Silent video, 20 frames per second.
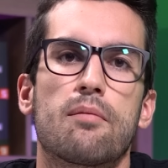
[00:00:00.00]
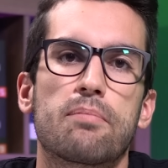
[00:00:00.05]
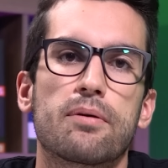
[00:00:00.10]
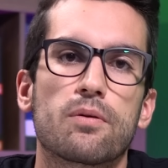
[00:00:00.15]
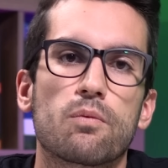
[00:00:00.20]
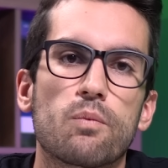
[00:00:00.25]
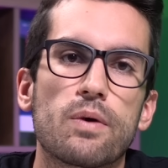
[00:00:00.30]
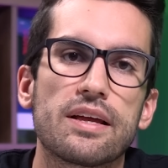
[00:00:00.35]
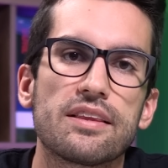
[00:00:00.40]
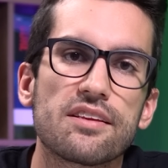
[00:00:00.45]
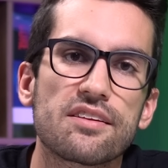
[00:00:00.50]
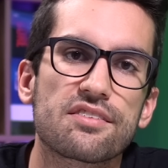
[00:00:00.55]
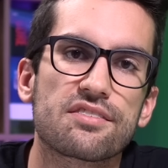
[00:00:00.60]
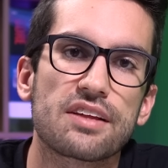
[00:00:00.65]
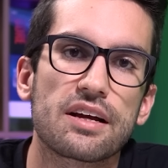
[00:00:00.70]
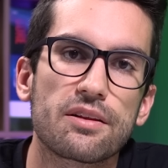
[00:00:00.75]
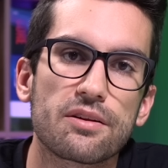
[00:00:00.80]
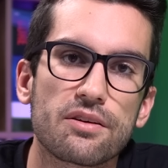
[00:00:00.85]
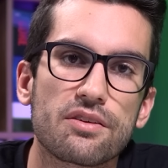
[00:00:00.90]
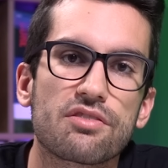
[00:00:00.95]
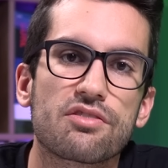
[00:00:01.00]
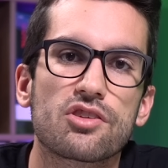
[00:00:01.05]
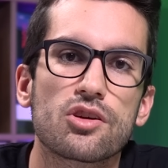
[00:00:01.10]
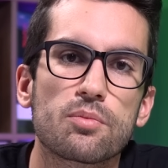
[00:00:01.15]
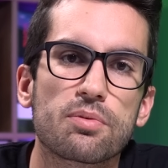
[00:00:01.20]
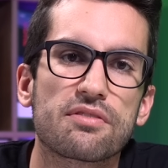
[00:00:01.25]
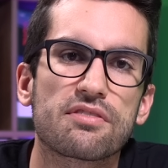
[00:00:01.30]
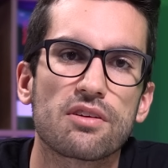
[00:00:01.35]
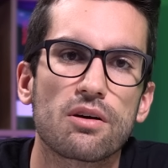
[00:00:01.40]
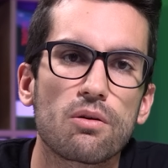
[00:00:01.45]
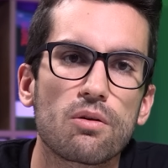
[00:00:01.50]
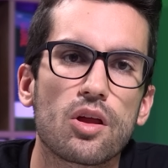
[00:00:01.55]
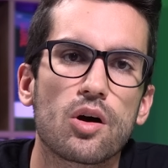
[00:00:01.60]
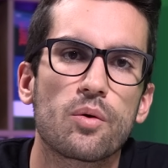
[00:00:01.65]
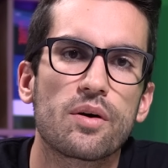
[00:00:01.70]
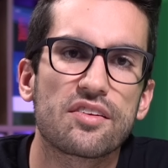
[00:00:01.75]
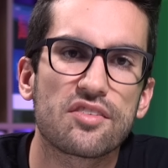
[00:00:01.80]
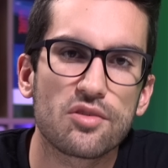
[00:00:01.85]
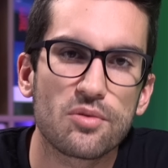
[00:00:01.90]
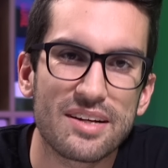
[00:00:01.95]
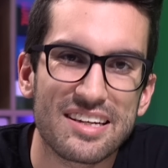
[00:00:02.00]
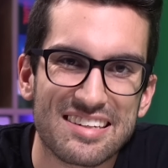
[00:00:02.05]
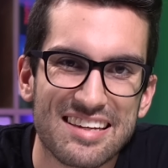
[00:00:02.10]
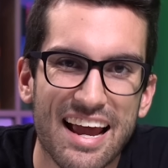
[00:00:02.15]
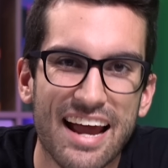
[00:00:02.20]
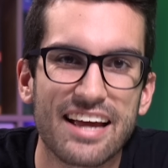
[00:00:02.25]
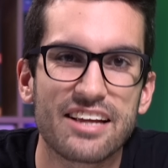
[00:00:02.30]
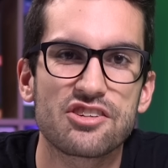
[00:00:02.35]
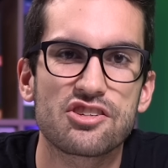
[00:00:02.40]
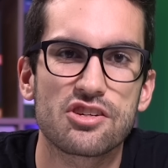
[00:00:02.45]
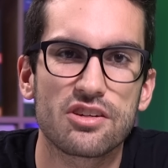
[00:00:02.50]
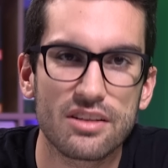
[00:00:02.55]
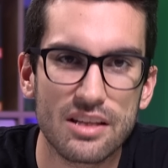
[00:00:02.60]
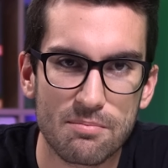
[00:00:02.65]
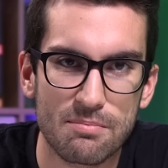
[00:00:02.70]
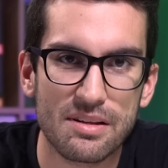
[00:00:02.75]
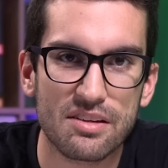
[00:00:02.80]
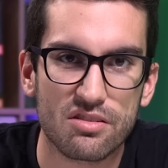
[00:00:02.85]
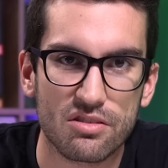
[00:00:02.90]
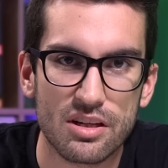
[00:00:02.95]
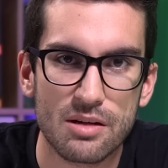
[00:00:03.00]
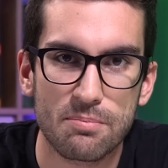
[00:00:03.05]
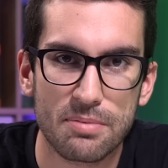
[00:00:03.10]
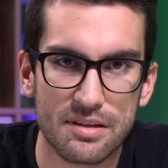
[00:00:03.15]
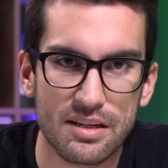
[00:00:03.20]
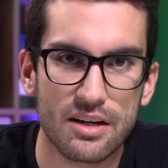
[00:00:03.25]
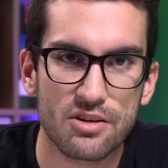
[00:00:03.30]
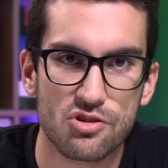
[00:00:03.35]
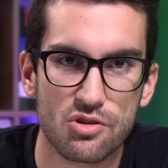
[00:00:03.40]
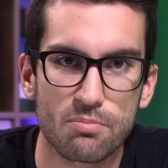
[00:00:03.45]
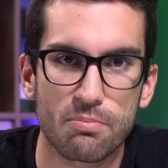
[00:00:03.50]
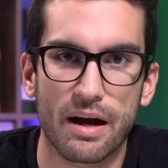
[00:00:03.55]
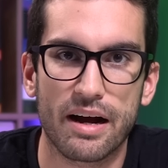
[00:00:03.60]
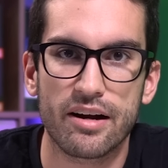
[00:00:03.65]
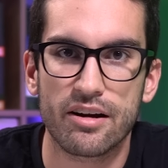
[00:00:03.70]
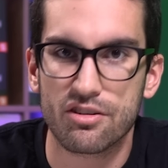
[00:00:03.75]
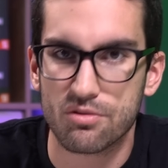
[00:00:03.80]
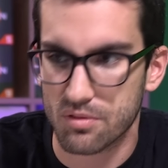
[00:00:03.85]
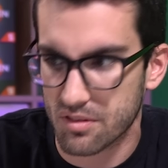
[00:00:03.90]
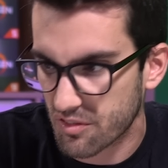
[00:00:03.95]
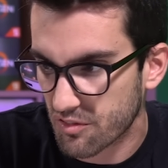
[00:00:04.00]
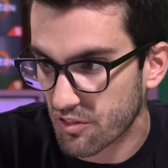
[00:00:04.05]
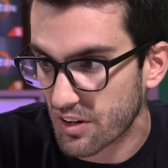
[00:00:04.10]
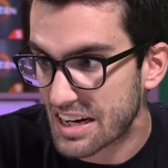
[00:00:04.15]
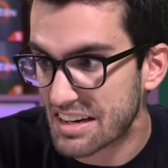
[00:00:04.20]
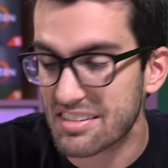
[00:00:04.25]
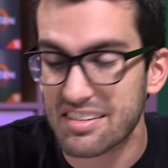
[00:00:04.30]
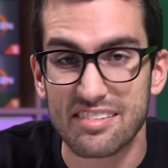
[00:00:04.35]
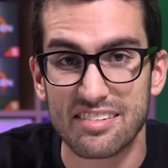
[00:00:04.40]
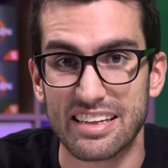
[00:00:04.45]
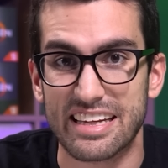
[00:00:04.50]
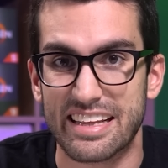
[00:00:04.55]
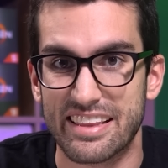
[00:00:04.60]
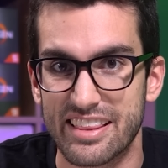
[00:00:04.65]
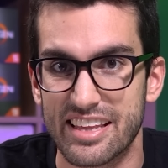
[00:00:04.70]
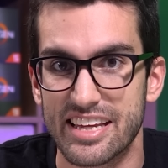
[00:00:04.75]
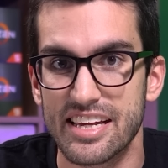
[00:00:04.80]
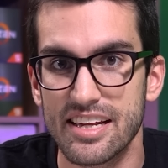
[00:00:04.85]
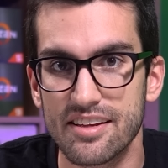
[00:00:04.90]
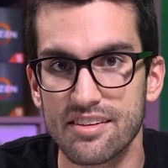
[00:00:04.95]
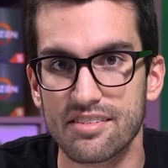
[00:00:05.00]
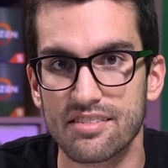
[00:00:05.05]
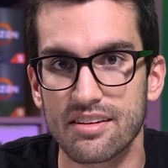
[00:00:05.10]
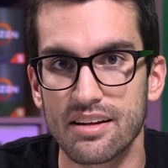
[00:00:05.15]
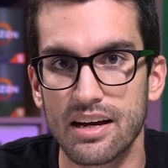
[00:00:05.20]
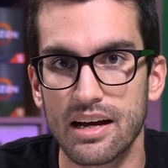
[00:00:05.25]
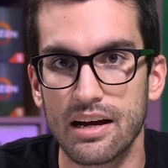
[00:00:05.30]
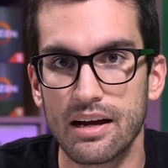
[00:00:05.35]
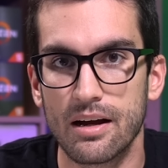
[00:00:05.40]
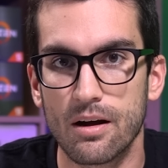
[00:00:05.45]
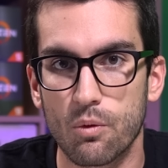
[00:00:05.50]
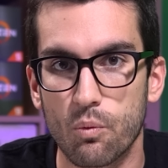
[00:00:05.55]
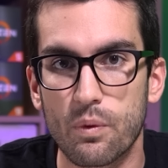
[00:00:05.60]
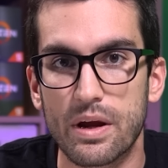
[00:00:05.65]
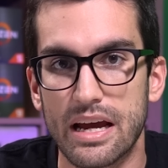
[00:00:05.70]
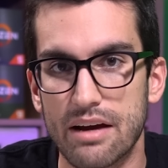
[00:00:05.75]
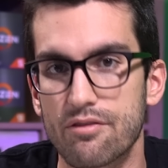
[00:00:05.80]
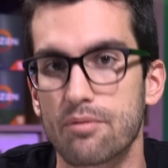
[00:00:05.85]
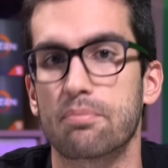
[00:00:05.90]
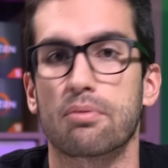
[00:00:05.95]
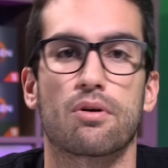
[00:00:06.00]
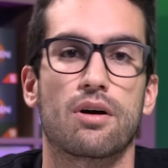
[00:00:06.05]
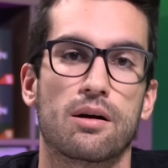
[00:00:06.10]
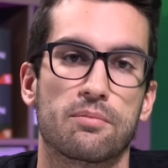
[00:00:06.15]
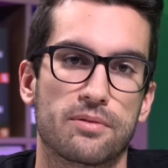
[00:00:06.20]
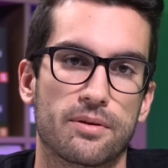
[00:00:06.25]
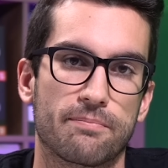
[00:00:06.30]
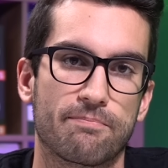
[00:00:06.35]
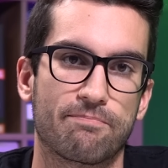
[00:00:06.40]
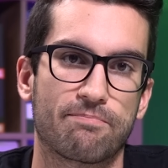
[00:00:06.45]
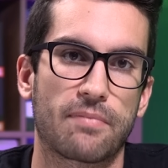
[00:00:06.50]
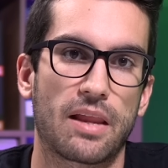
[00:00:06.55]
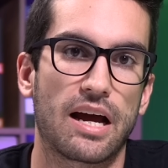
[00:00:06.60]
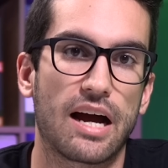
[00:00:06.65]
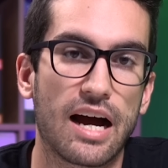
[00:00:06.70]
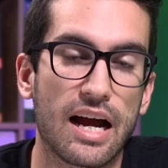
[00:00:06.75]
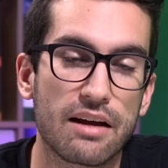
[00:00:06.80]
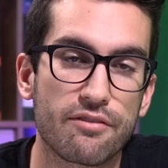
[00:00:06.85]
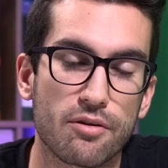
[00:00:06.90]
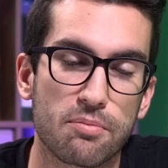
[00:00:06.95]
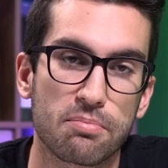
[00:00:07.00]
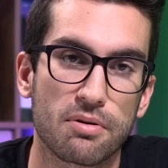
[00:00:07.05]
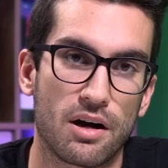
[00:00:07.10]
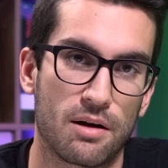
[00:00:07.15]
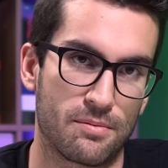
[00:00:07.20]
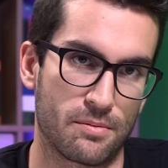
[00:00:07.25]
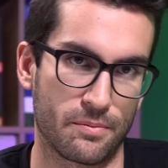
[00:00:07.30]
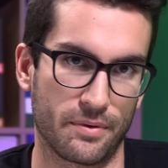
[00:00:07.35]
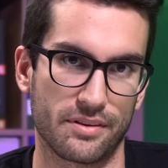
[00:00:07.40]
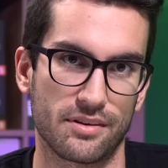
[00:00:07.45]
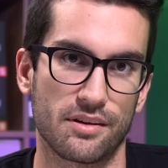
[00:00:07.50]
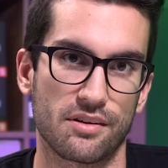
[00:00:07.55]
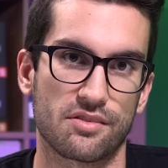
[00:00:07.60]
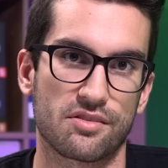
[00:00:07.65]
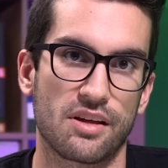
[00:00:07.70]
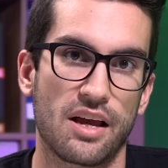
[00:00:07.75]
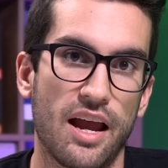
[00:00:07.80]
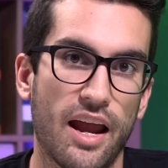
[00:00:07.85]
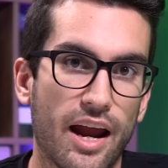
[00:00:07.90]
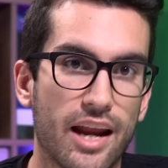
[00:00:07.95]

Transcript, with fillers: But when the seller stoops so low as to intentionally mislead potential buyers with phrases like these, we have a problem. I have a problem with this.